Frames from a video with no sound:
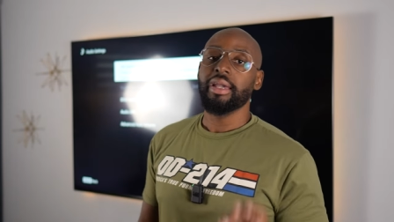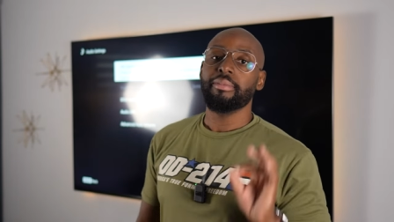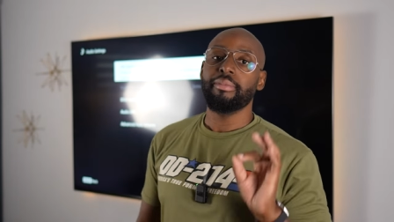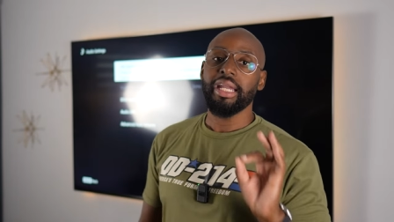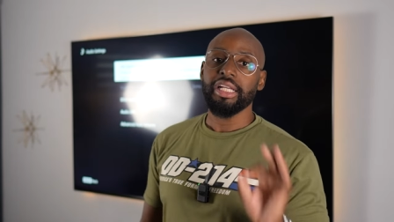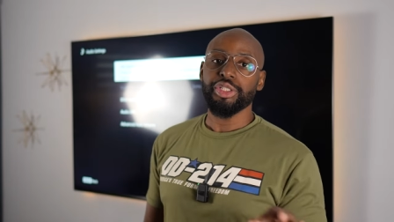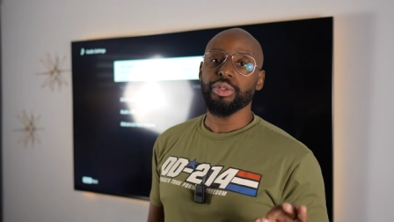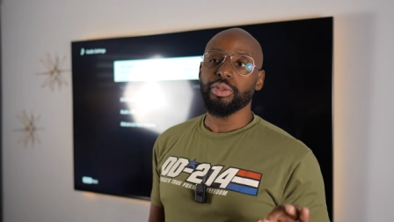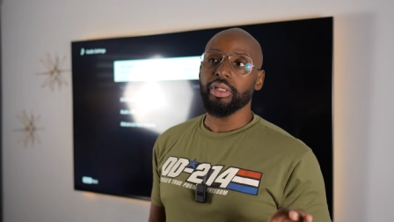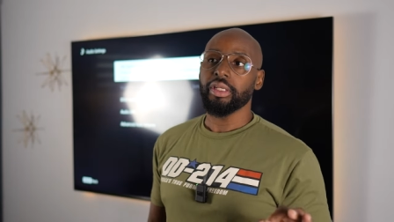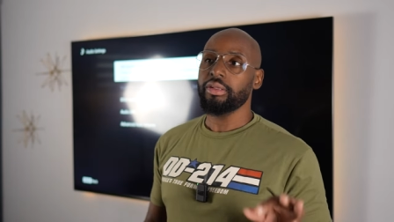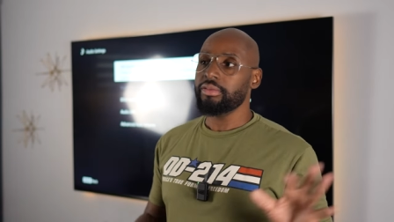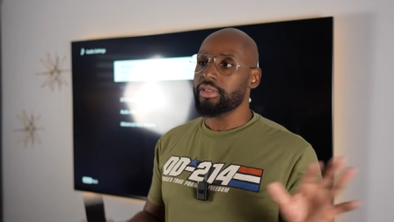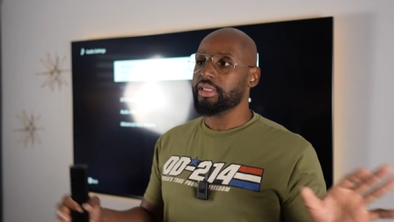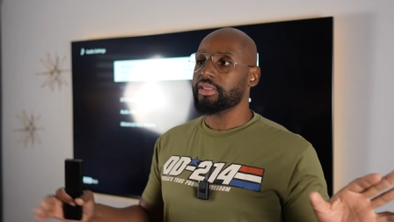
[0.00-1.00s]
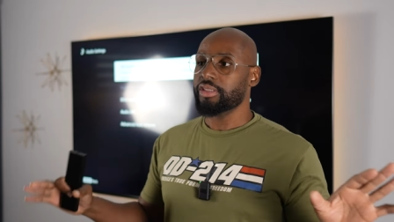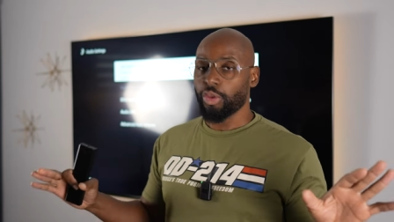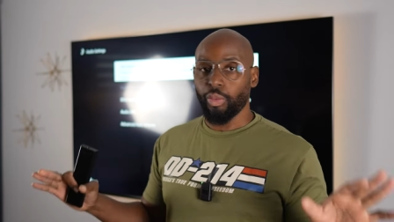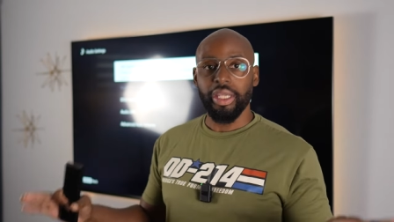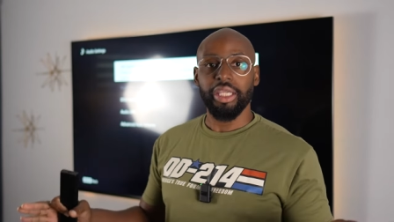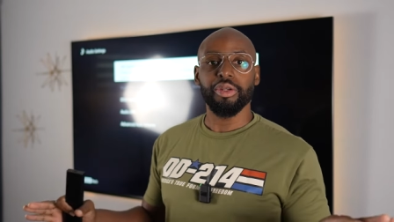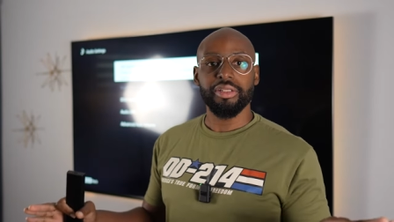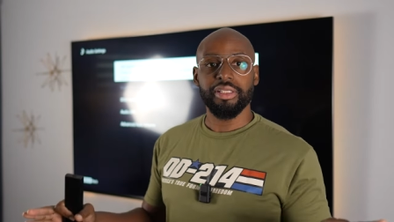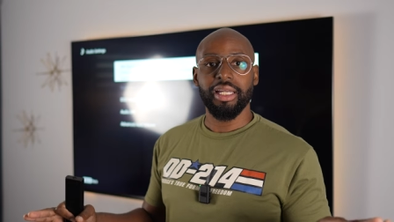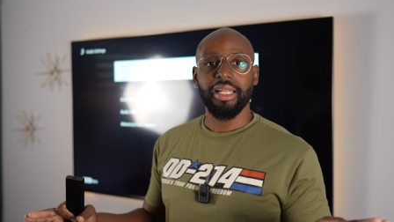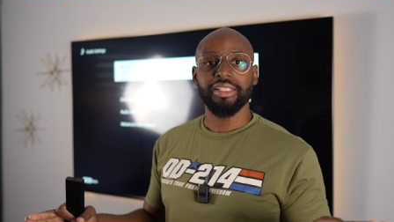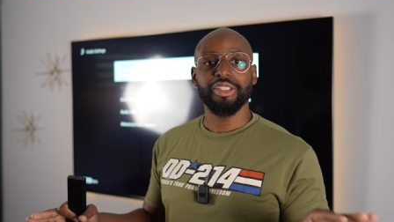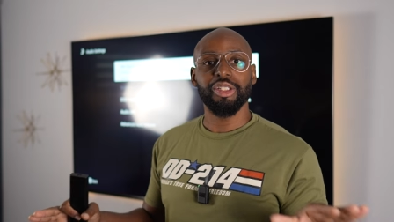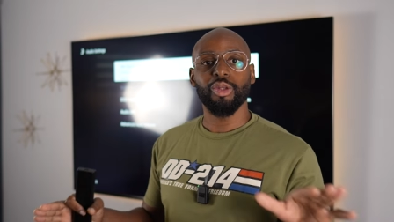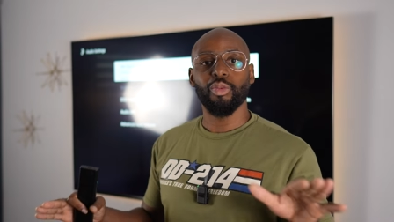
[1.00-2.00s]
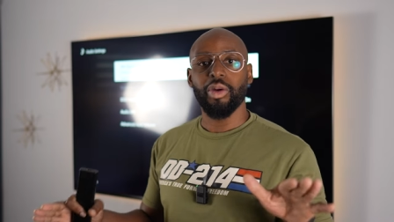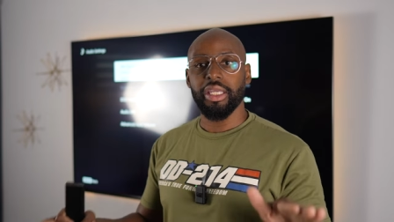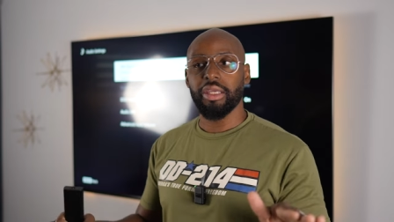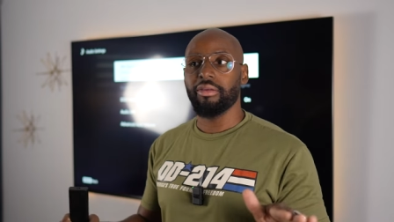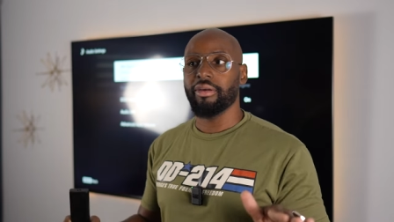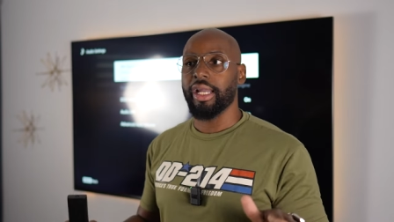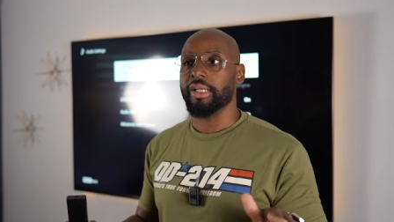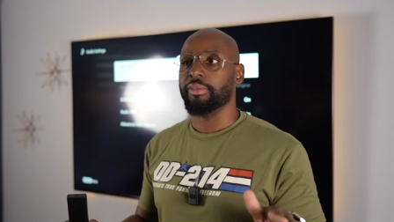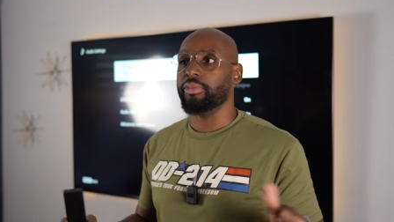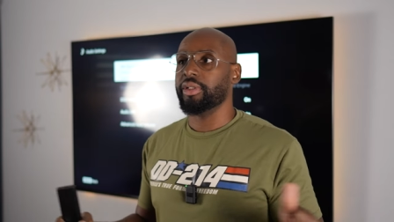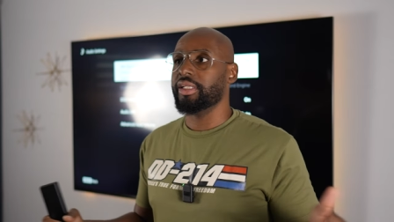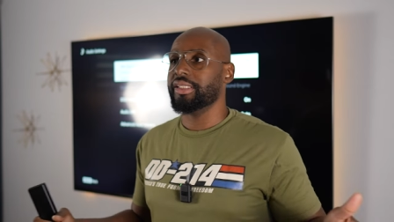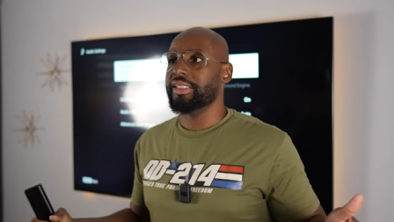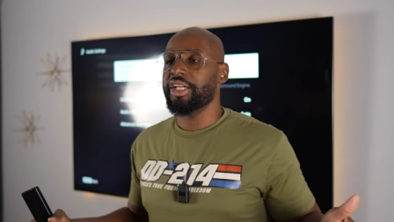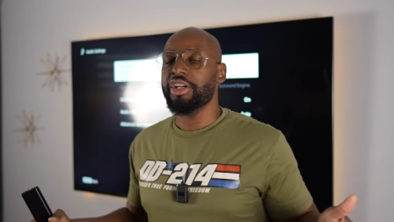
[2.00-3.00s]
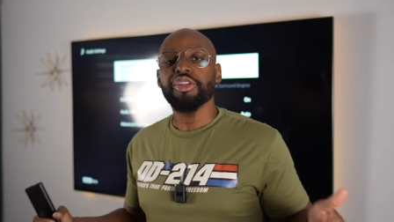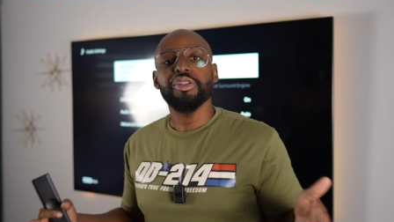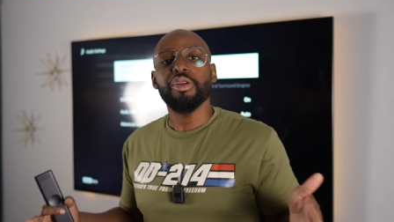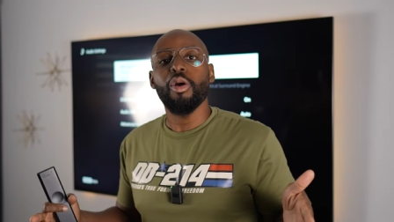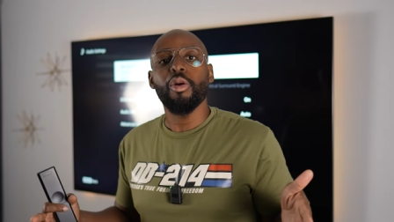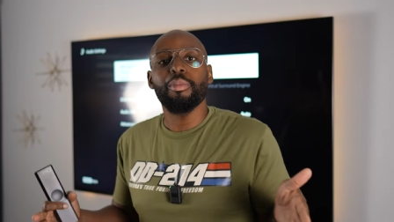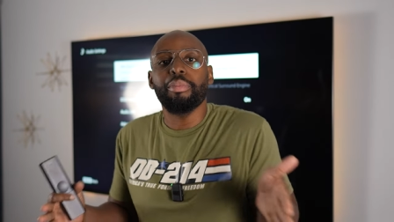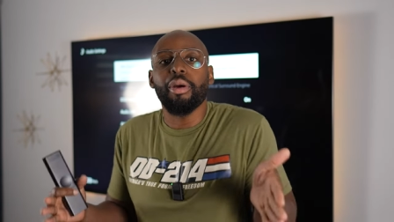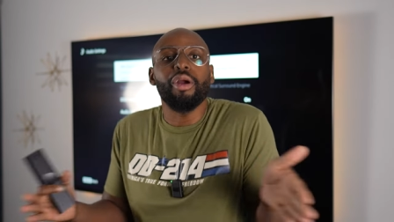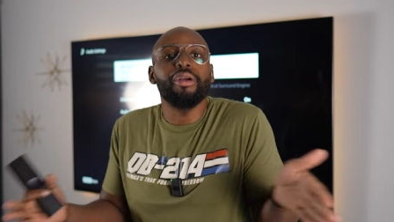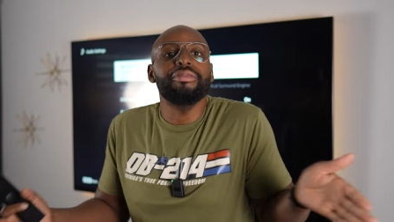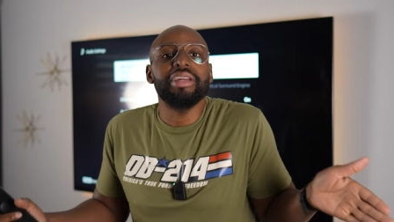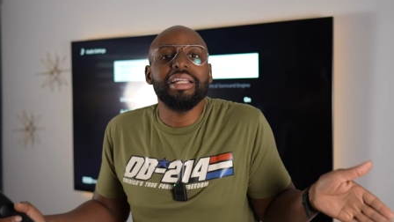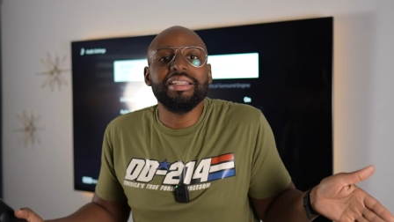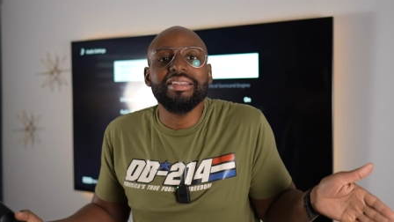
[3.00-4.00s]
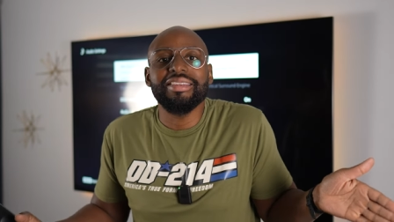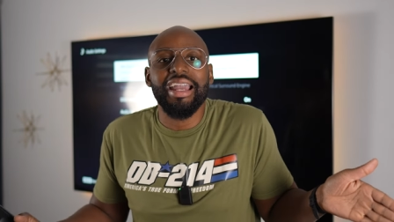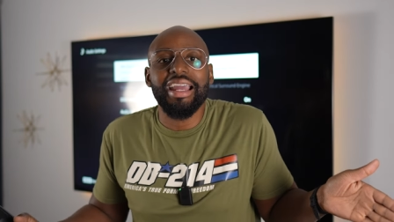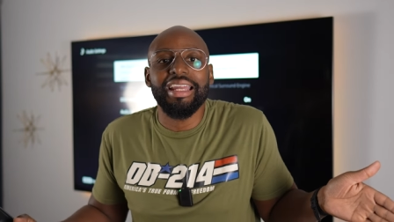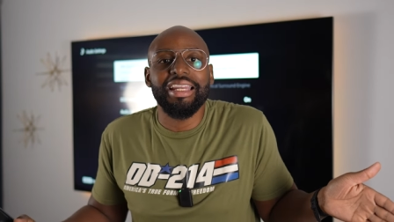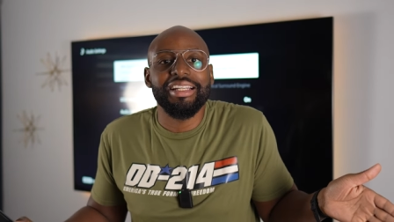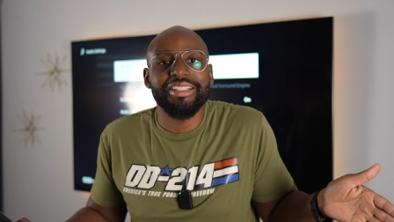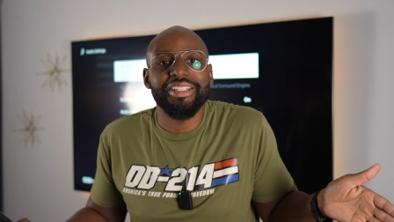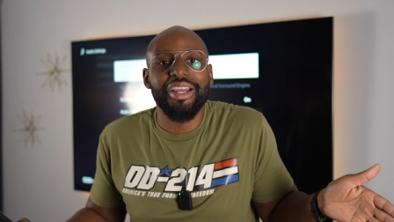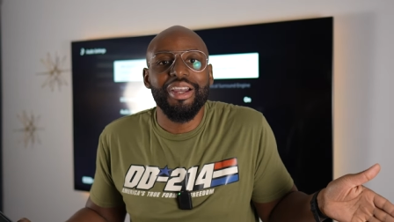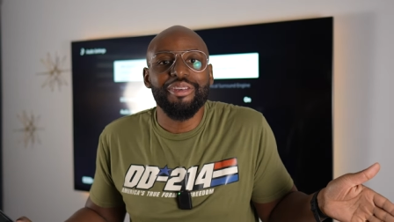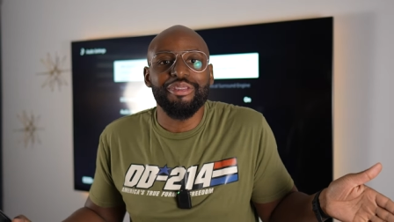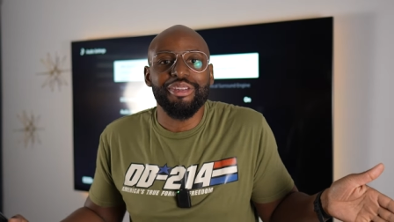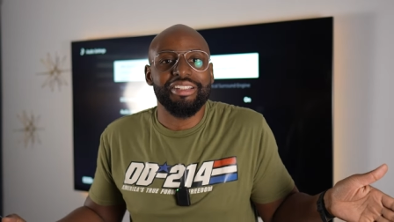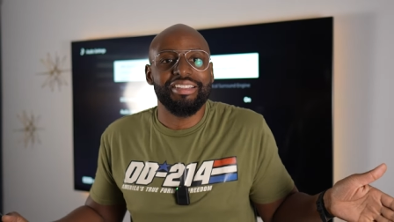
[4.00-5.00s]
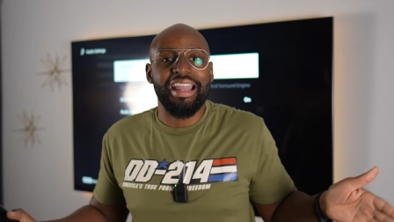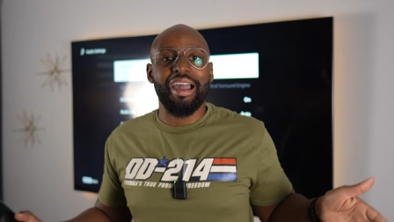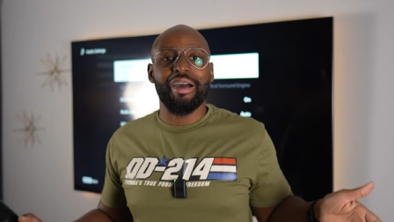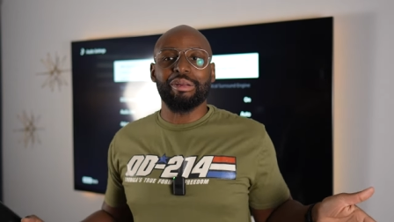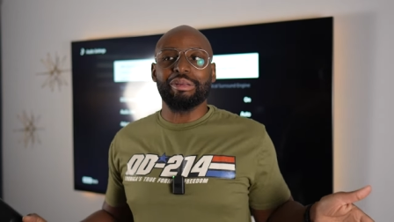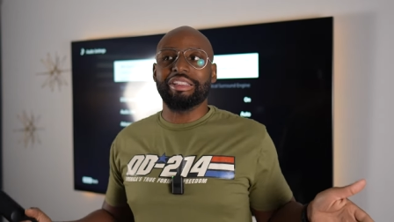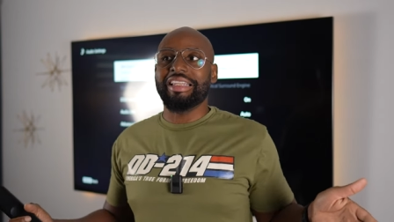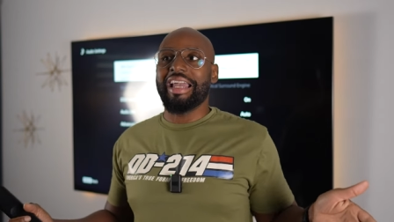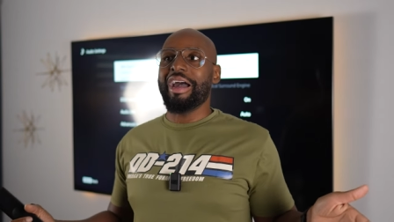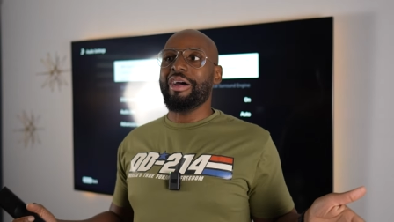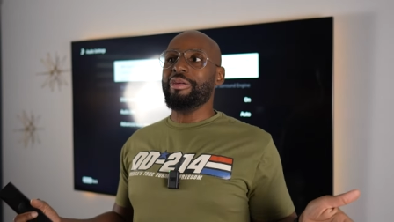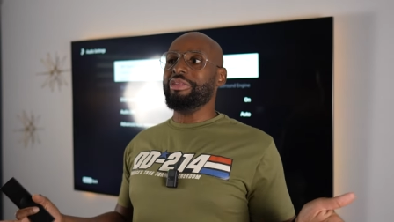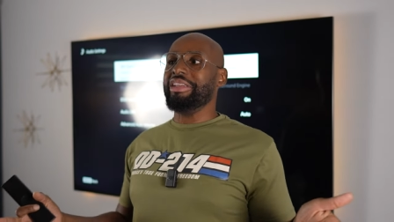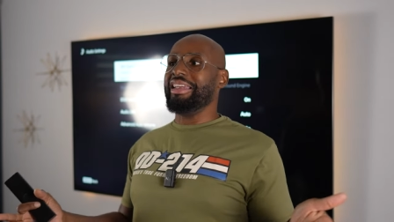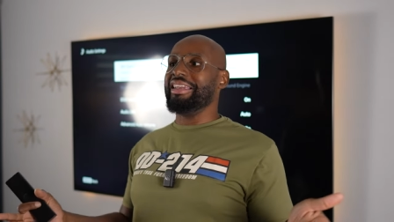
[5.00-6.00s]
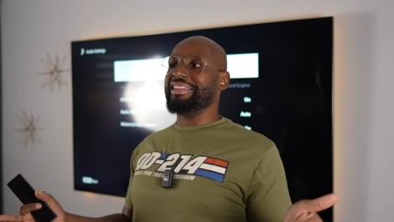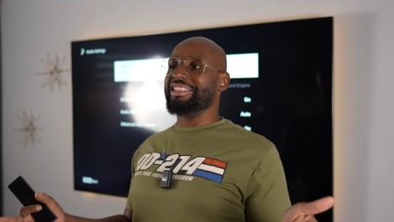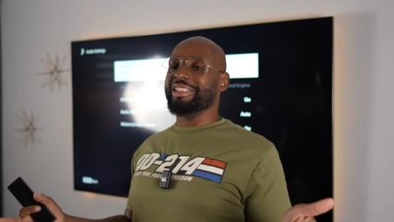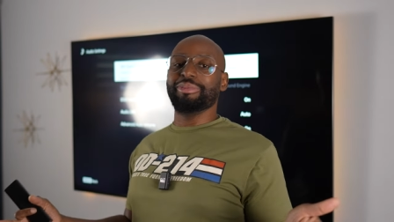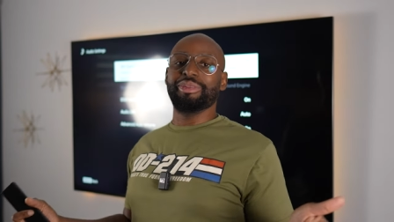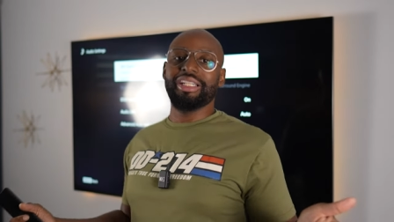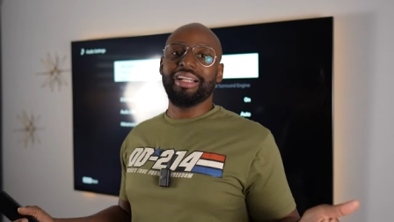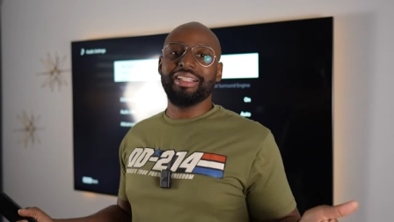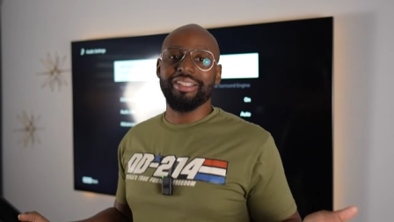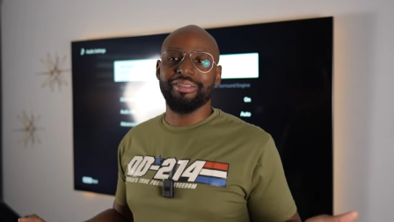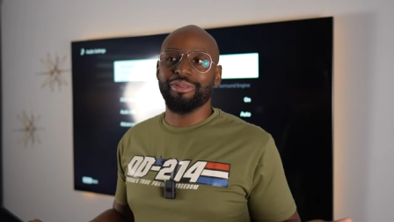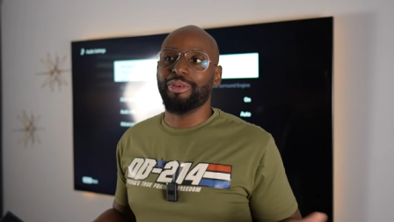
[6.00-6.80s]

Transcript: Make sure you just tweak your settings to the way you like them, because there's no perfect settings for sound. Sound is subjective.